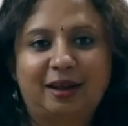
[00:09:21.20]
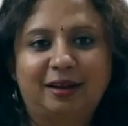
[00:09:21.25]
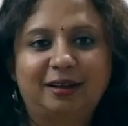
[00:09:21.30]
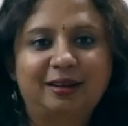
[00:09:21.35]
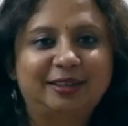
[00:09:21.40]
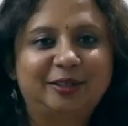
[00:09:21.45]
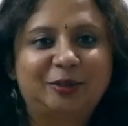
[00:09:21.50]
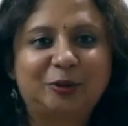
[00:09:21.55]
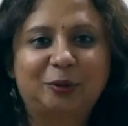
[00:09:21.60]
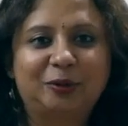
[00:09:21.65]

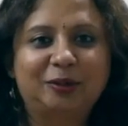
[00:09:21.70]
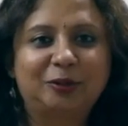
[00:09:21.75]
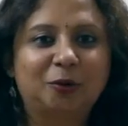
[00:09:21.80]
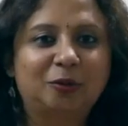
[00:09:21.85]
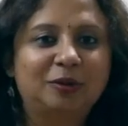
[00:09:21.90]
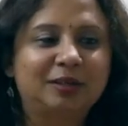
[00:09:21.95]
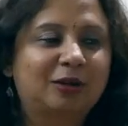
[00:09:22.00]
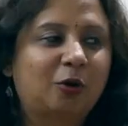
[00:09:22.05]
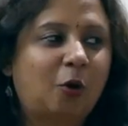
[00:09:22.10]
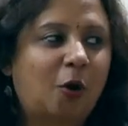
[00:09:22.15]
uh, don't
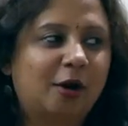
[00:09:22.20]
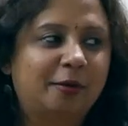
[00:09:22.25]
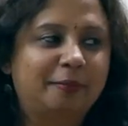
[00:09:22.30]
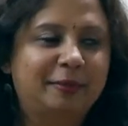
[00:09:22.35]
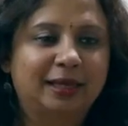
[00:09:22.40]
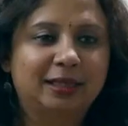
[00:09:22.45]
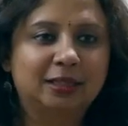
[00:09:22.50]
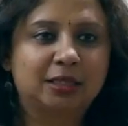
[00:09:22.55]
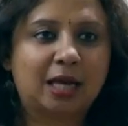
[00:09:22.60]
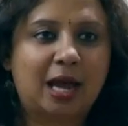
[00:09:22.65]
don't call
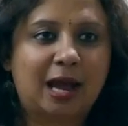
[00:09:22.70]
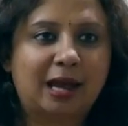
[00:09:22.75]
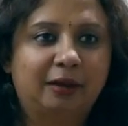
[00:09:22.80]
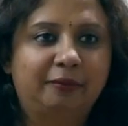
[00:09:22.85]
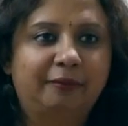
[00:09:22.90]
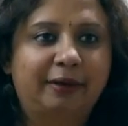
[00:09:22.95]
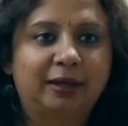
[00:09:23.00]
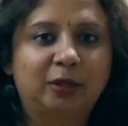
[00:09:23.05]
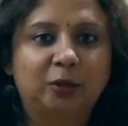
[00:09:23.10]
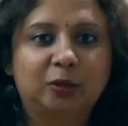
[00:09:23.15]
me and say I
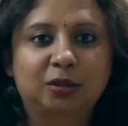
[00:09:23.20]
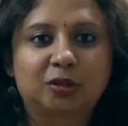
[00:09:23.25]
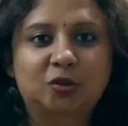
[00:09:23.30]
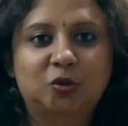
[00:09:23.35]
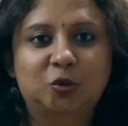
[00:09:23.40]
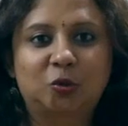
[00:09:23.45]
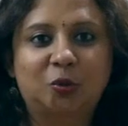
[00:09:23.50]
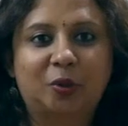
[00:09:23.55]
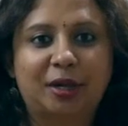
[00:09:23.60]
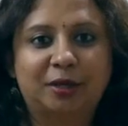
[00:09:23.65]
went to the
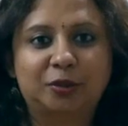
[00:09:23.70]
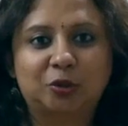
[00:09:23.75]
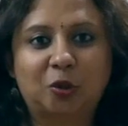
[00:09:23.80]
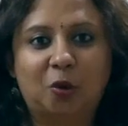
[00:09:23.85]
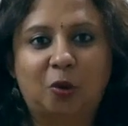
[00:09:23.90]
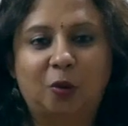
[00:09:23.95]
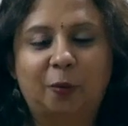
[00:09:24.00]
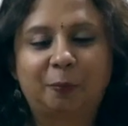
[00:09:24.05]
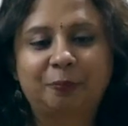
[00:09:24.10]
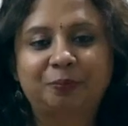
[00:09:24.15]
zoo I
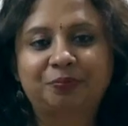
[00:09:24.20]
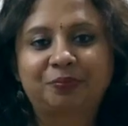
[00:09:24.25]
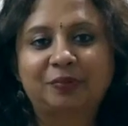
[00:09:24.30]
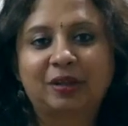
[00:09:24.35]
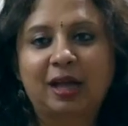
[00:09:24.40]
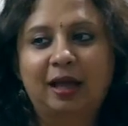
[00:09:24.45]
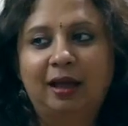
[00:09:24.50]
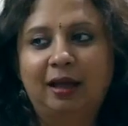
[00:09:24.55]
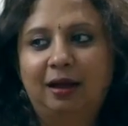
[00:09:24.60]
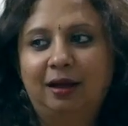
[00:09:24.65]
saw
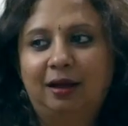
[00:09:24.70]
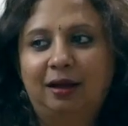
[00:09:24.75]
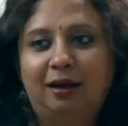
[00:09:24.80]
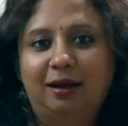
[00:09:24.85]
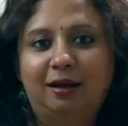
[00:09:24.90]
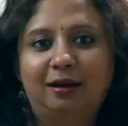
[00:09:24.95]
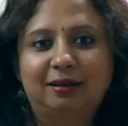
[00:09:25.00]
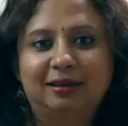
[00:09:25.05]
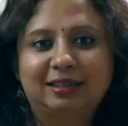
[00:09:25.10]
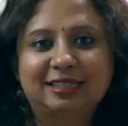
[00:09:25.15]

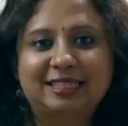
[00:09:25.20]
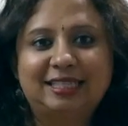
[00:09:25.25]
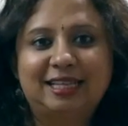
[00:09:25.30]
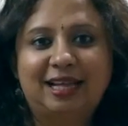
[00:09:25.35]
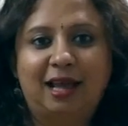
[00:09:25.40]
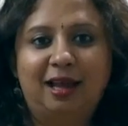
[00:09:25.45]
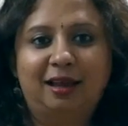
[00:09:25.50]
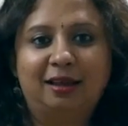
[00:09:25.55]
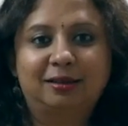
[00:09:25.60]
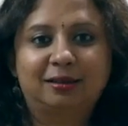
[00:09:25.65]
uh, a
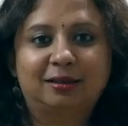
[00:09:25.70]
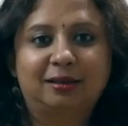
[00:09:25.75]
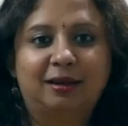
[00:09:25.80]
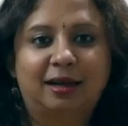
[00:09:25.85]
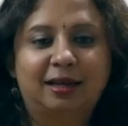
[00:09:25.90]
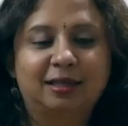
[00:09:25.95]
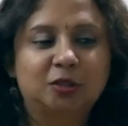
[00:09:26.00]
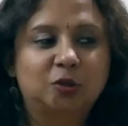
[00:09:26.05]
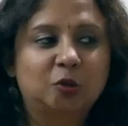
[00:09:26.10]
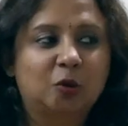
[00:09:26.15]
snake
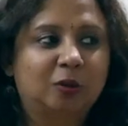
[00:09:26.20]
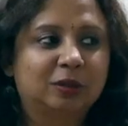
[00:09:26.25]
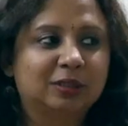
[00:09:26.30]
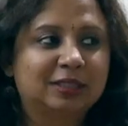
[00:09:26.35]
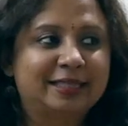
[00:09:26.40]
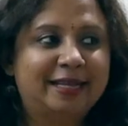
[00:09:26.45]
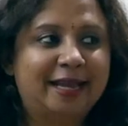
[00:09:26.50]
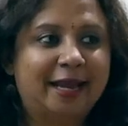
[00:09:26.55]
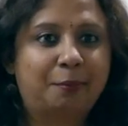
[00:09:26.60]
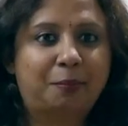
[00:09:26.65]
I saw a
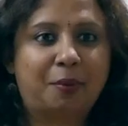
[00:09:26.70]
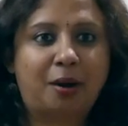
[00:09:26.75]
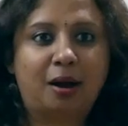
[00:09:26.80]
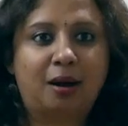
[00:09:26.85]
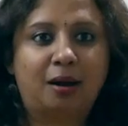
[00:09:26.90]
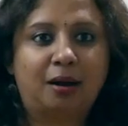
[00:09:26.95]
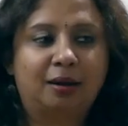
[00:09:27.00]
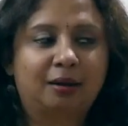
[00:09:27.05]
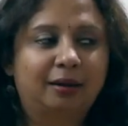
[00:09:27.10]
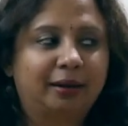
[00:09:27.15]
snake
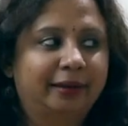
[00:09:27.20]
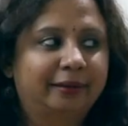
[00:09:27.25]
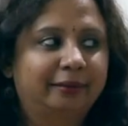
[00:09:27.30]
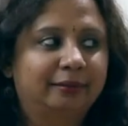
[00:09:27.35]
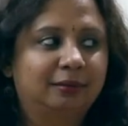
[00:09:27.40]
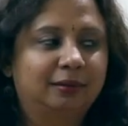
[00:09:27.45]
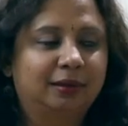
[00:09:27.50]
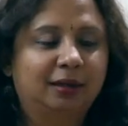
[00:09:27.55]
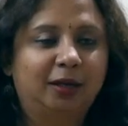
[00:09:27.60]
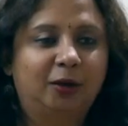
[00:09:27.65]
park
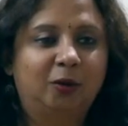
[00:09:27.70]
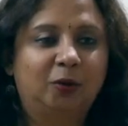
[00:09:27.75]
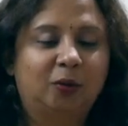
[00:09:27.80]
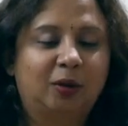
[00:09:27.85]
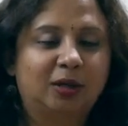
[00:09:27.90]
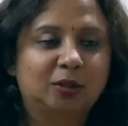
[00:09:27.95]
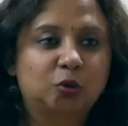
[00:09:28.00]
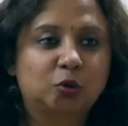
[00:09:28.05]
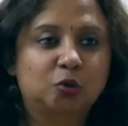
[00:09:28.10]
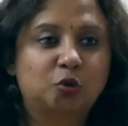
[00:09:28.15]
and you know
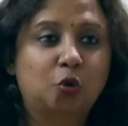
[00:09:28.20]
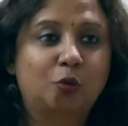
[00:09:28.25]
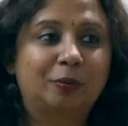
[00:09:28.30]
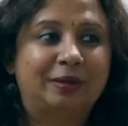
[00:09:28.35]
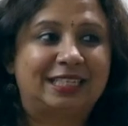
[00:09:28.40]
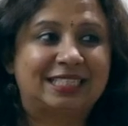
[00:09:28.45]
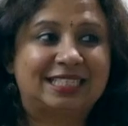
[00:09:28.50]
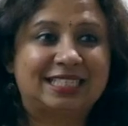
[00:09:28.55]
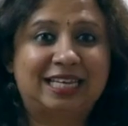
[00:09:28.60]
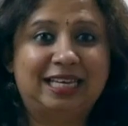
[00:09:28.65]
I saw so
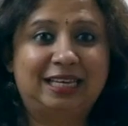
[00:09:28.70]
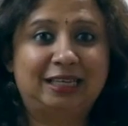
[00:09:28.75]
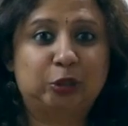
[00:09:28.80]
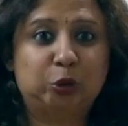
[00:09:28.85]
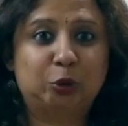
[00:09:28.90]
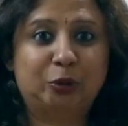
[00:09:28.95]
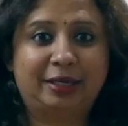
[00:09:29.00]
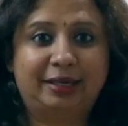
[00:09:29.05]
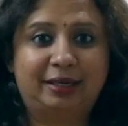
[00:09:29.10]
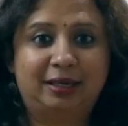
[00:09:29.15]
many snakes
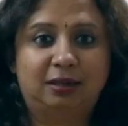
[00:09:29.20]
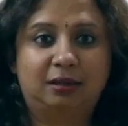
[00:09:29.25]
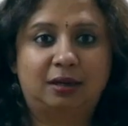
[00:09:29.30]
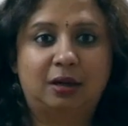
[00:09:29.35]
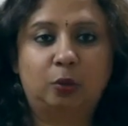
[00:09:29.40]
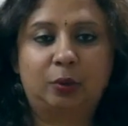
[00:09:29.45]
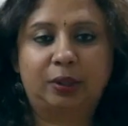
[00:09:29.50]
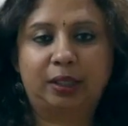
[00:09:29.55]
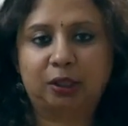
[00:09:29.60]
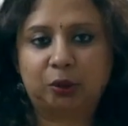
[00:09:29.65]
should I get a
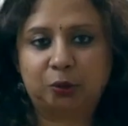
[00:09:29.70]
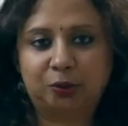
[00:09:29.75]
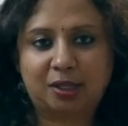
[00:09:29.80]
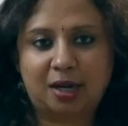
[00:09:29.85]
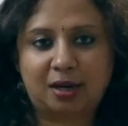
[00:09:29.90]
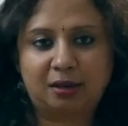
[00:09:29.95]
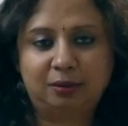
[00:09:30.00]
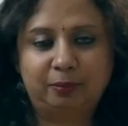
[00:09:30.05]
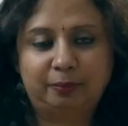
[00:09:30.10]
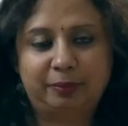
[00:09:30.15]
rahuketu
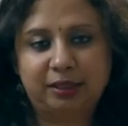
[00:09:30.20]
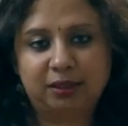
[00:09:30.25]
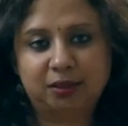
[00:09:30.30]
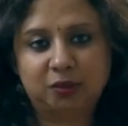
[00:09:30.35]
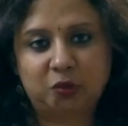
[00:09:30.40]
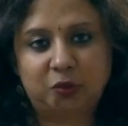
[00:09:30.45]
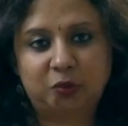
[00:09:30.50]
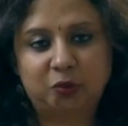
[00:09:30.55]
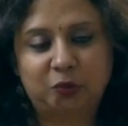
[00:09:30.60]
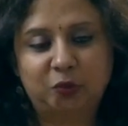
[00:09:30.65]
done
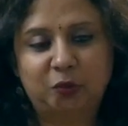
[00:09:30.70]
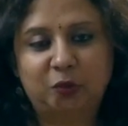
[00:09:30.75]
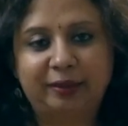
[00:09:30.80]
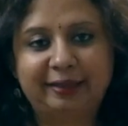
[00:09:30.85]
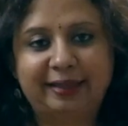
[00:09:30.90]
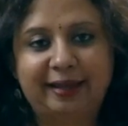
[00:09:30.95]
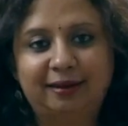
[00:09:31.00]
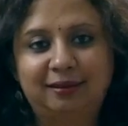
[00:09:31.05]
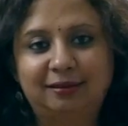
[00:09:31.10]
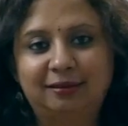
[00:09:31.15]
please don't do
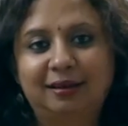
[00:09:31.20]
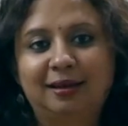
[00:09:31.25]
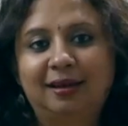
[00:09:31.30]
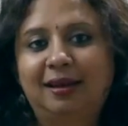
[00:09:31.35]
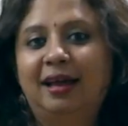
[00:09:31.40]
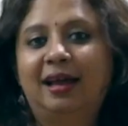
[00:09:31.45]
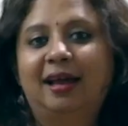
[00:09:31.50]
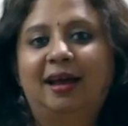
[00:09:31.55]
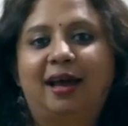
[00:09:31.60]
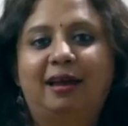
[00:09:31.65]
all that
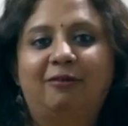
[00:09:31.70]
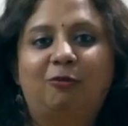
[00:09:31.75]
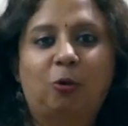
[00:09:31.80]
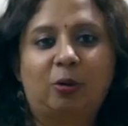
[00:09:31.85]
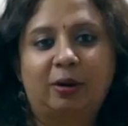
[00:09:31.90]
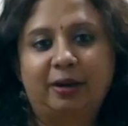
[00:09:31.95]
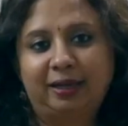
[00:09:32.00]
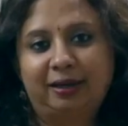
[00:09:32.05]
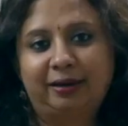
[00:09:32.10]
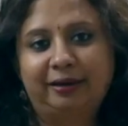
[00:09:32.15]
I've
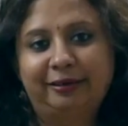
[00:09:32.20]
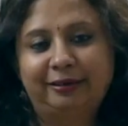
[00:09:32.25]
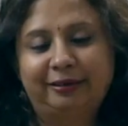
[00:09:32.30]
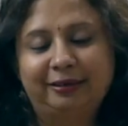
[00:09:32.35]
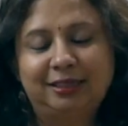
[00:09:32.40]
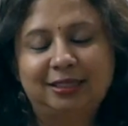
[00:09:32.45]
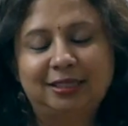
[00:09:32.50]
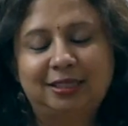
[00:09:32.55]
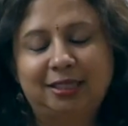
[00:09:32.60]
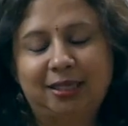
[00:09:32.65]
already
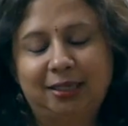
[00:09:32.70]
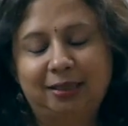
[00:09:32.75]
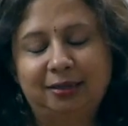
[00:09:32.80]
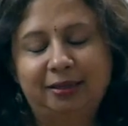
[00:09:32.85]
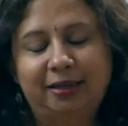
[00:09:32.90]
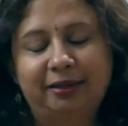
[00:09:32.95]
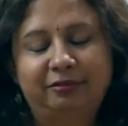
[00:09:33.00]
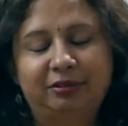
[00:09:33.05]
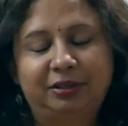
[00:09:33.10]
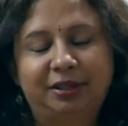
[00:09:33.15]
clearly
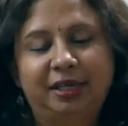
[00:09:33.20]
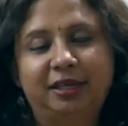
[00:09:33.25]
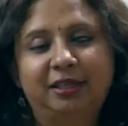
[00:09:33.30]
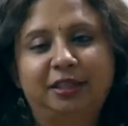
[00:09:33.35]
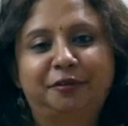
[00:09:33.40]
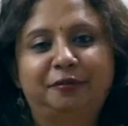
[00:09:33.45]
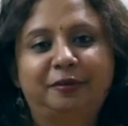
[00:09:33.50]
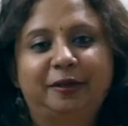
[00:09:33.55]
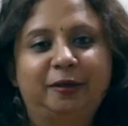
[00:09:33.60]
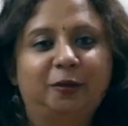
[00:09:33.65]
stated everything
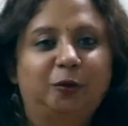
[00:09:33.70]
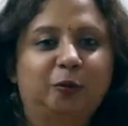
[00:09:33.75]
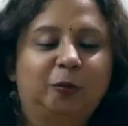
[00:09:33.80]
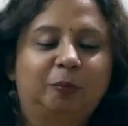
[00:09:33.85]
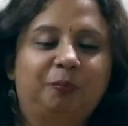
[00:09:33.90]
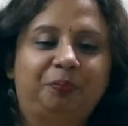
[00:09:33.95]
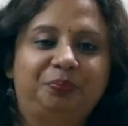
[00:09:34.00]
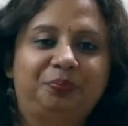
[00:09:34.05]
in the video